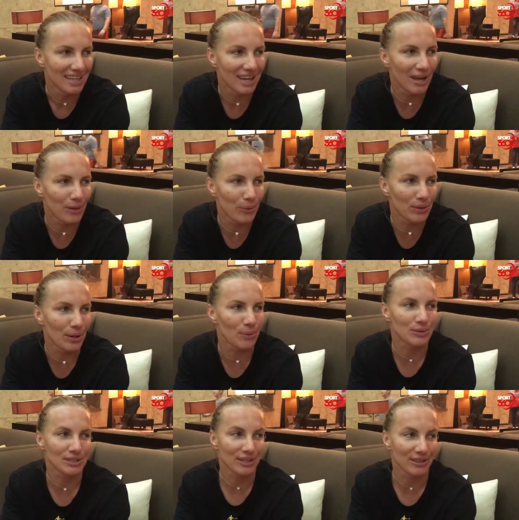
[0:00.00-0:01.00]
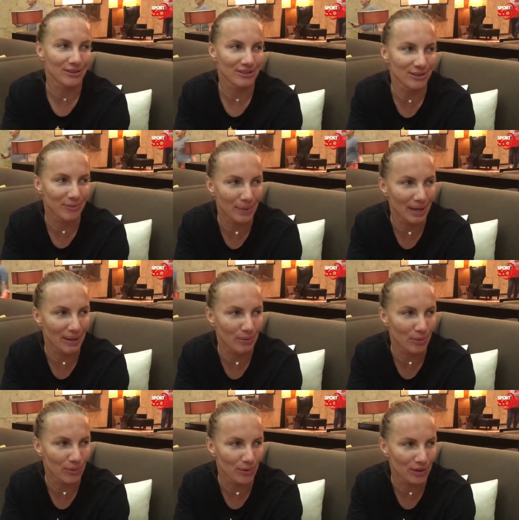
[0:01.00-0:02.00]
And when I was like on the bed
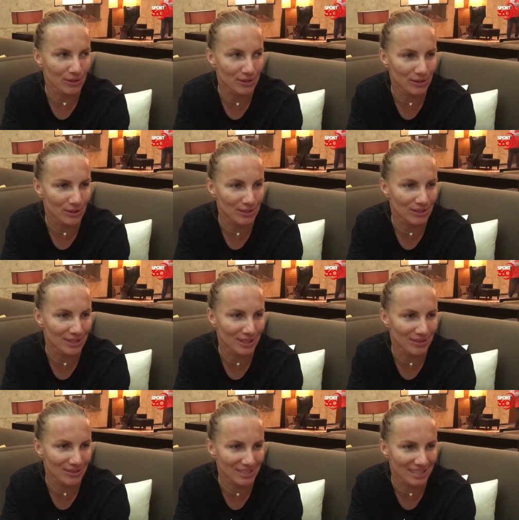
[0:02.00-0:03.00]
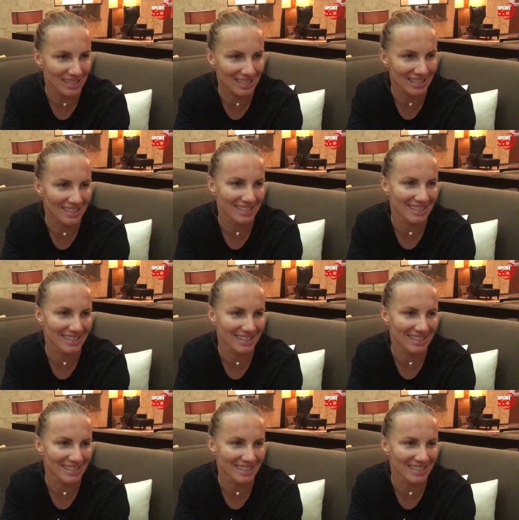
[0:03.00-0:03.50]
before the surgery, I was like,